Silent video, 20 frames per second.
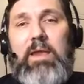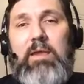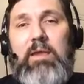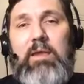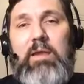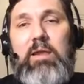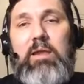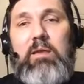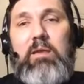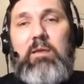
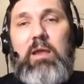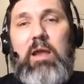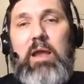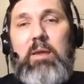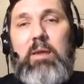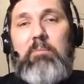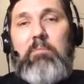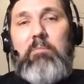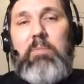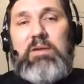and and
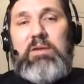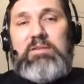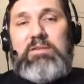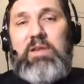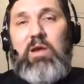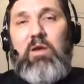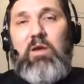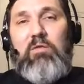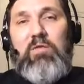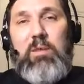I
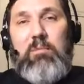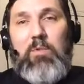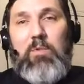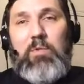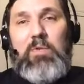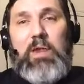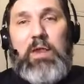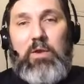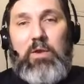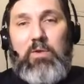myself I'm
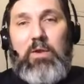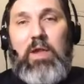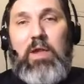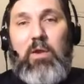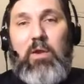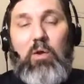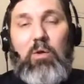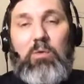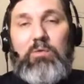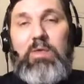on the
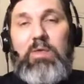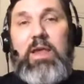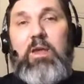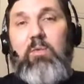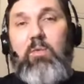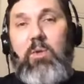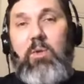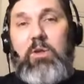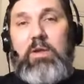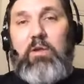internet all
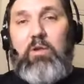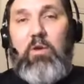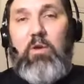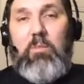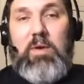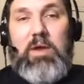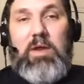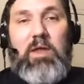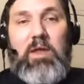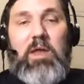day working
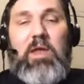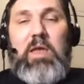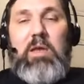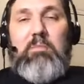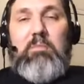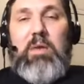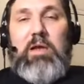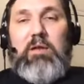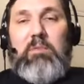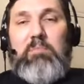on my
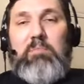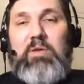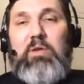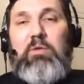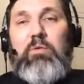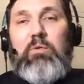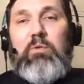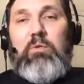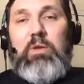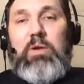my
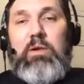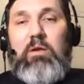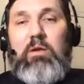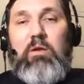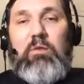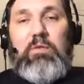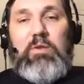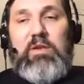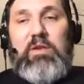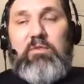computer and
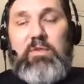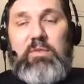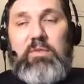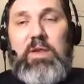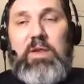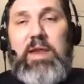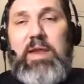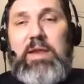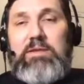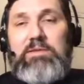all the
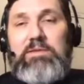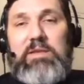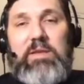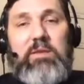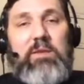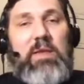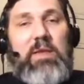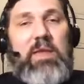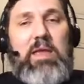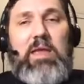different things
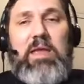and